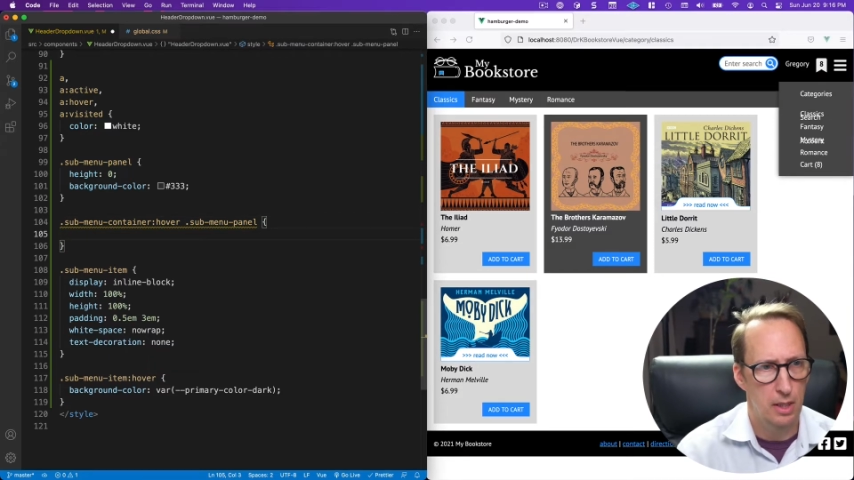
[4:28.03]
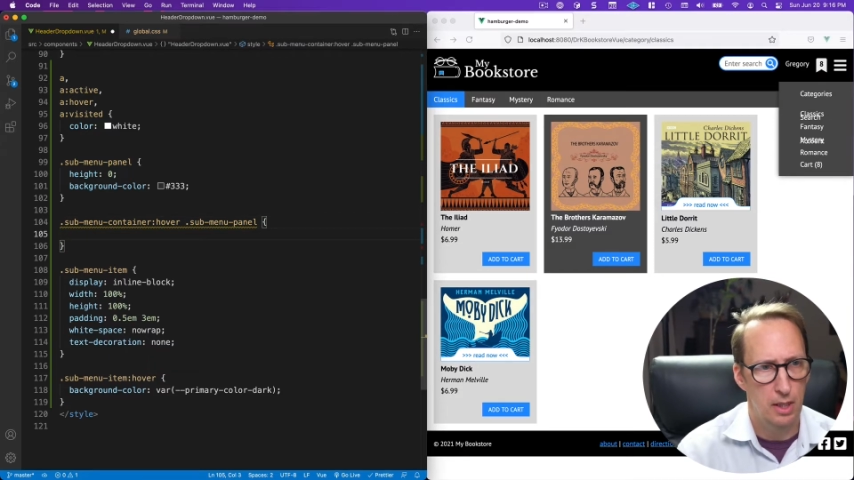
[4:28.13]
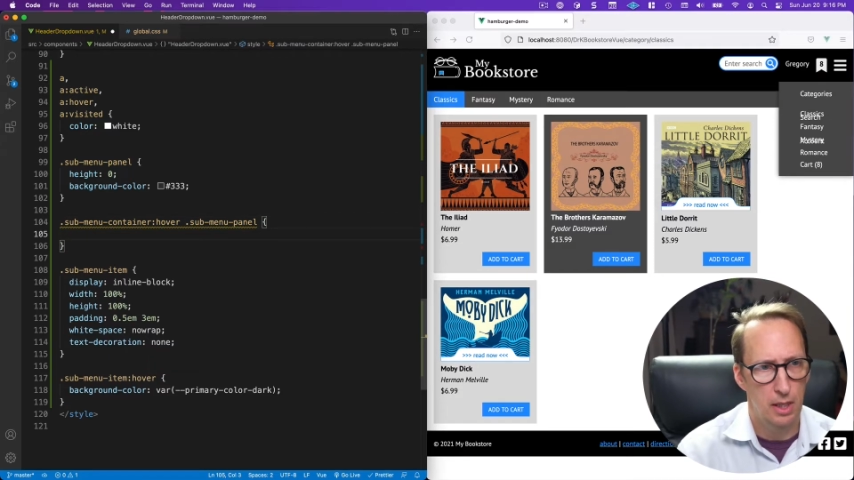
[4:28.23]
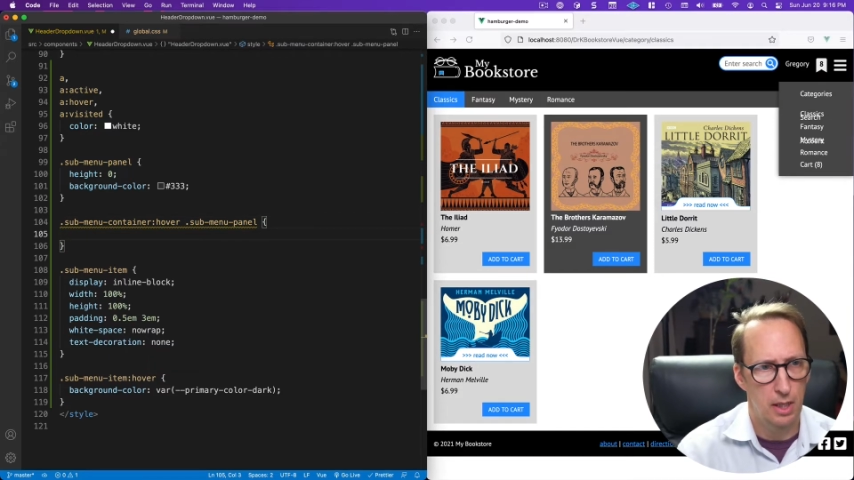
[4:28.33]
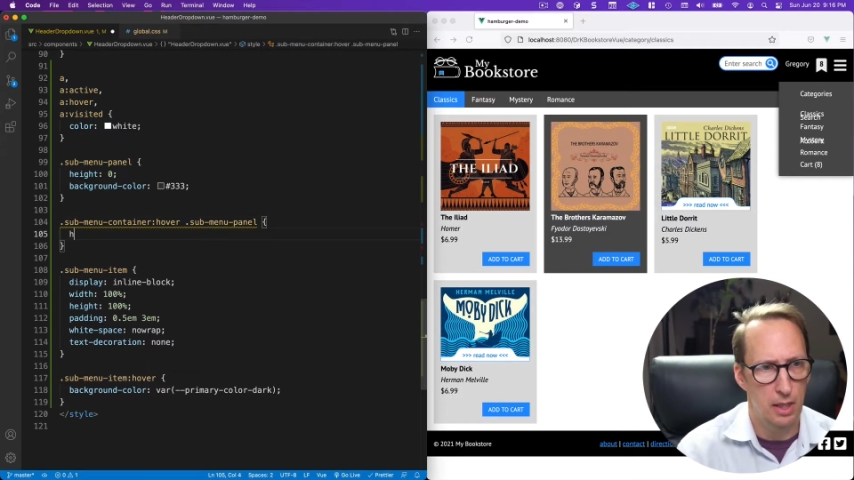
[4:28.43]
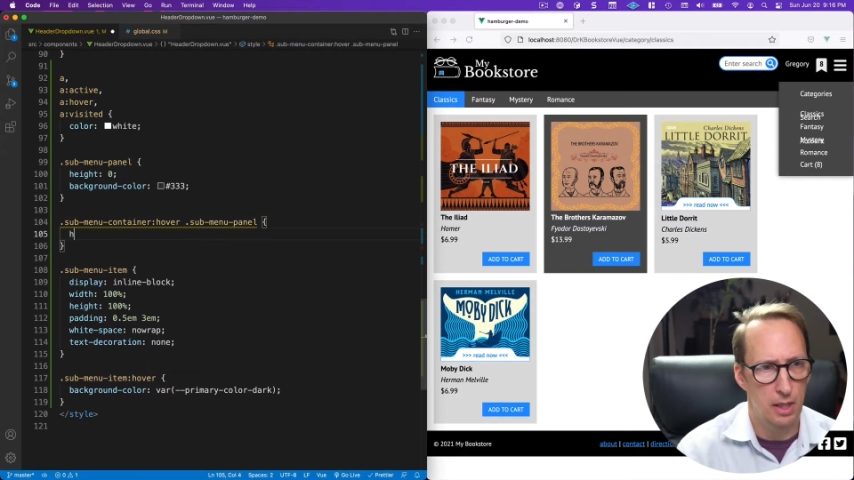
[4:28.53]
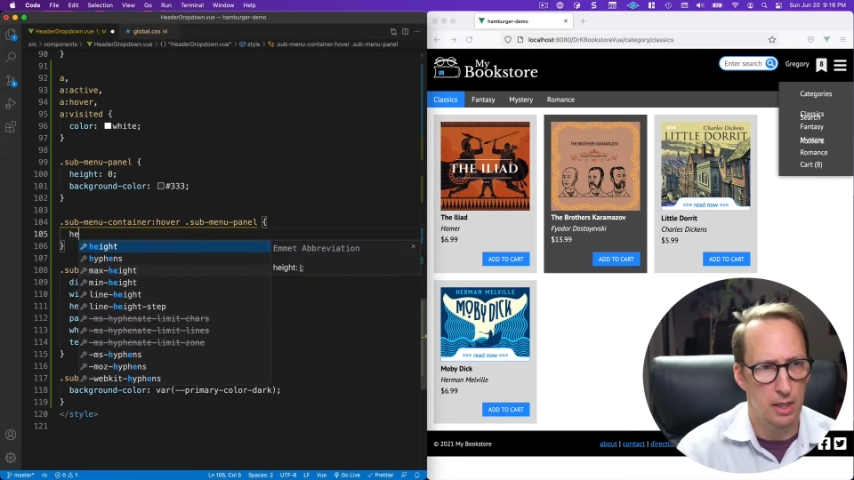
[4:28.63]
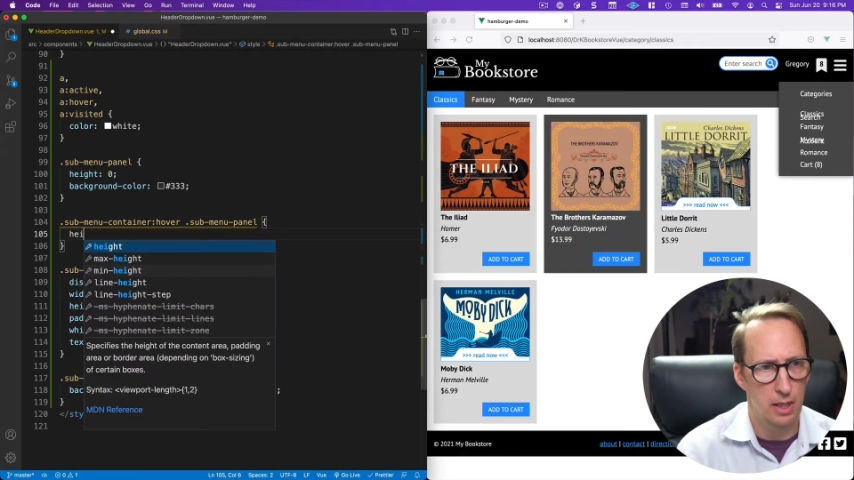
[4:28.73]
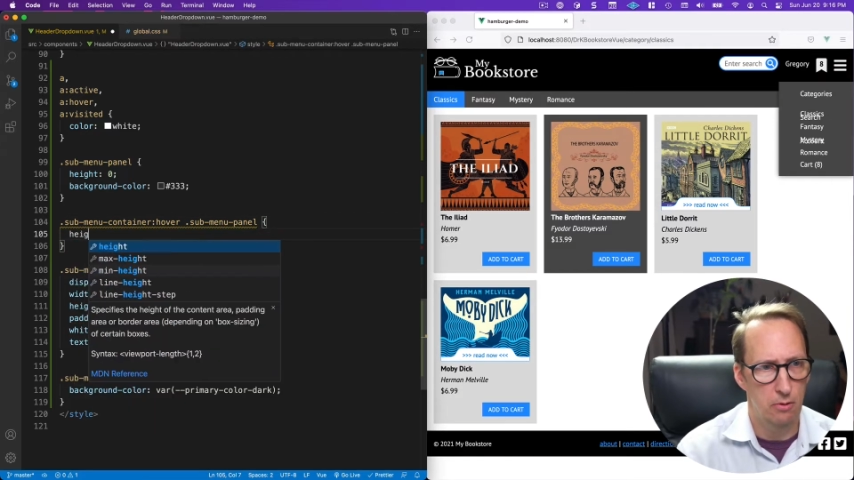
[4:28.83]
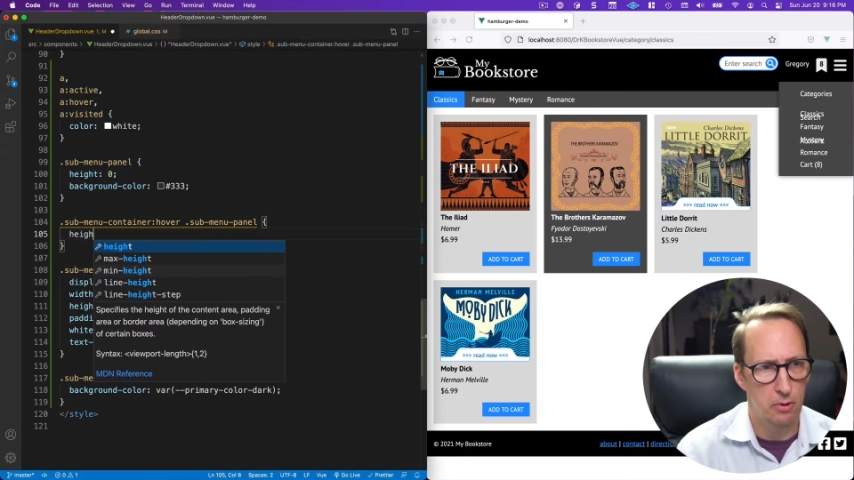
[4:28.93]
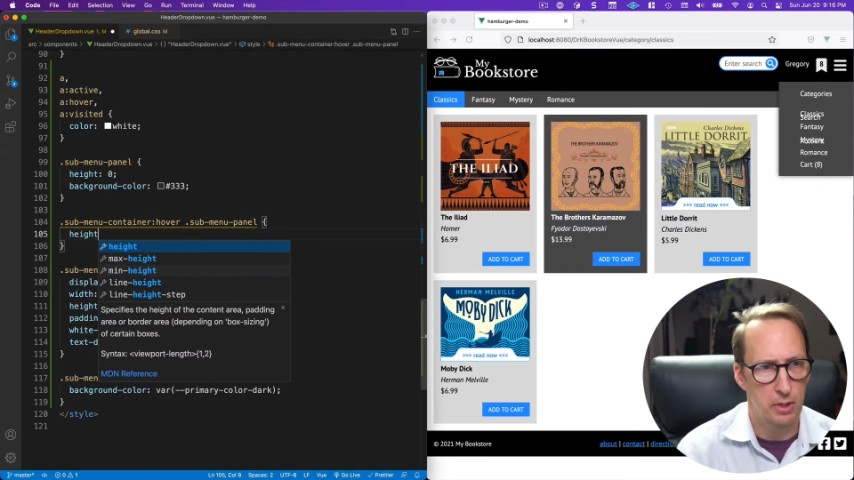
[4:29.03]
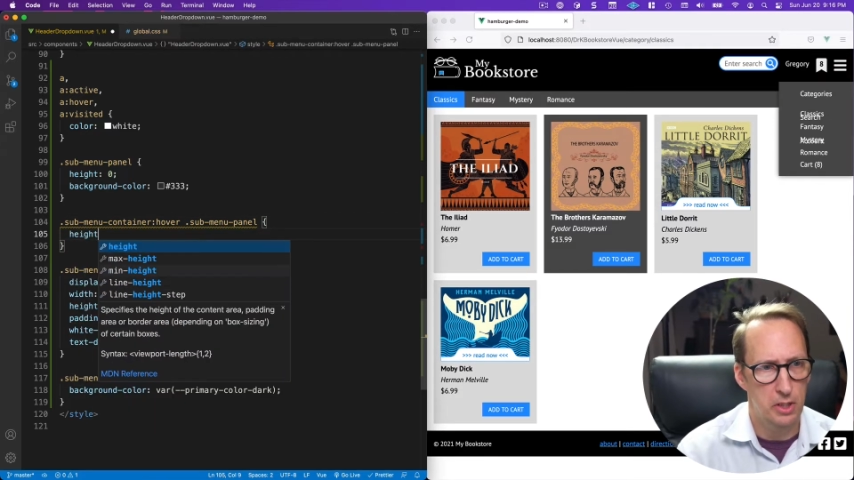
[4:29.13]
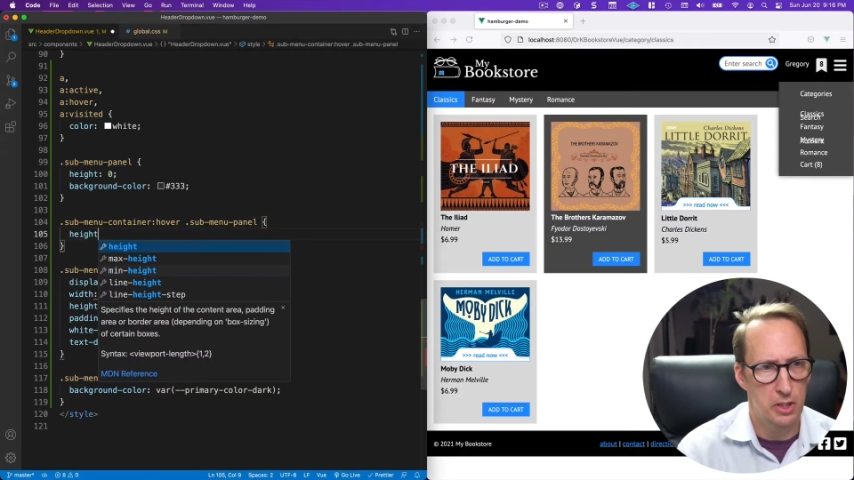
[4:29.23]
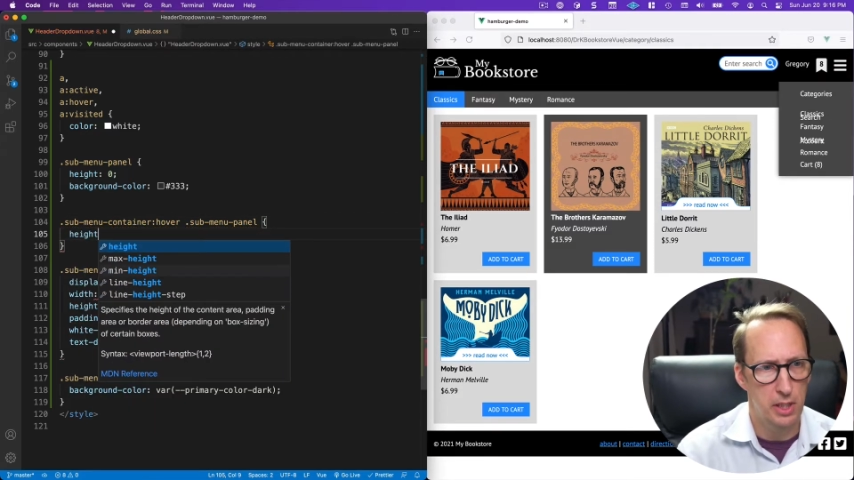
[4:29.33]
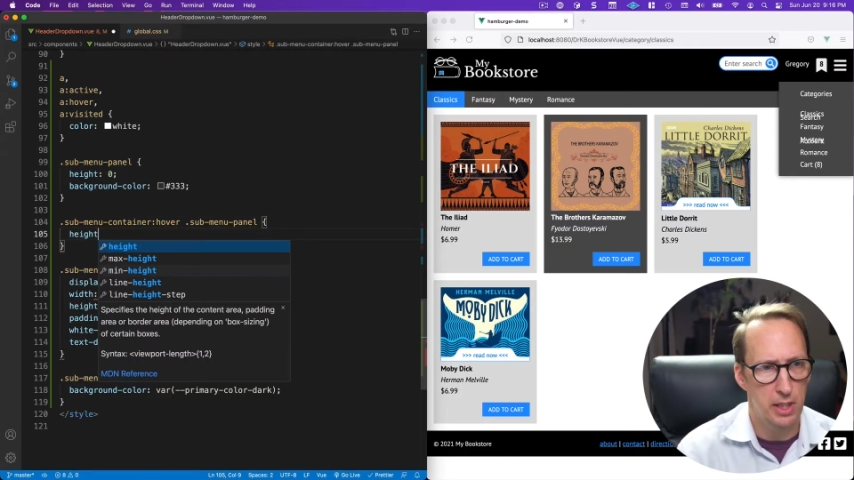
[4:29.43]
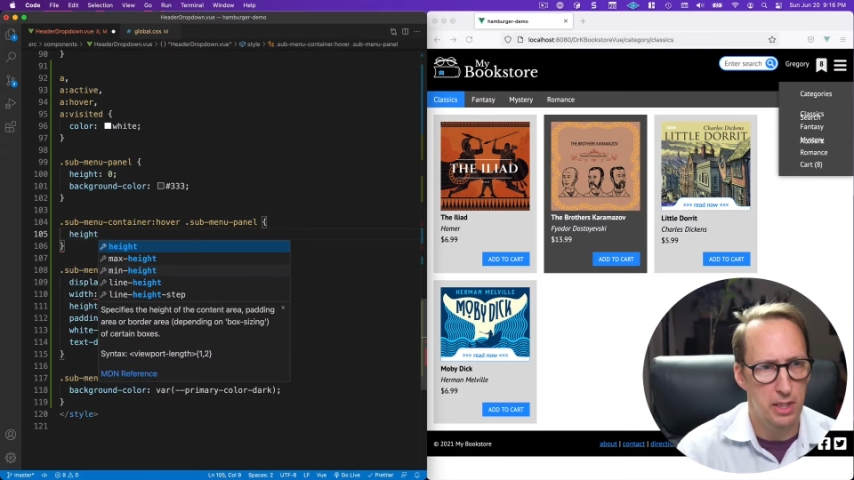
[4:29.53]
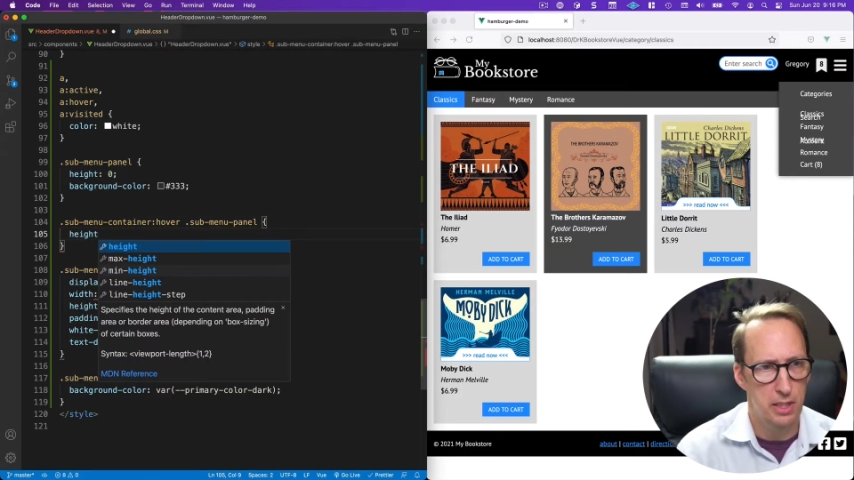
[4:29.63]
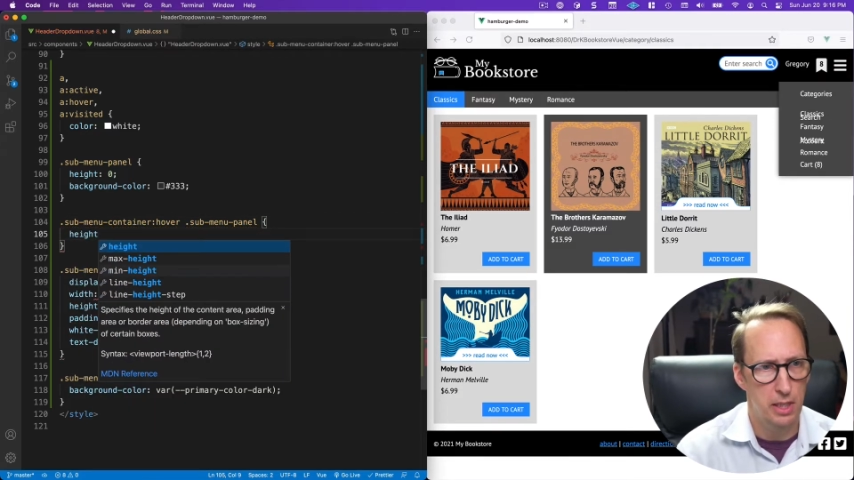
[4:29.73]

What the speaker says: And I want to change the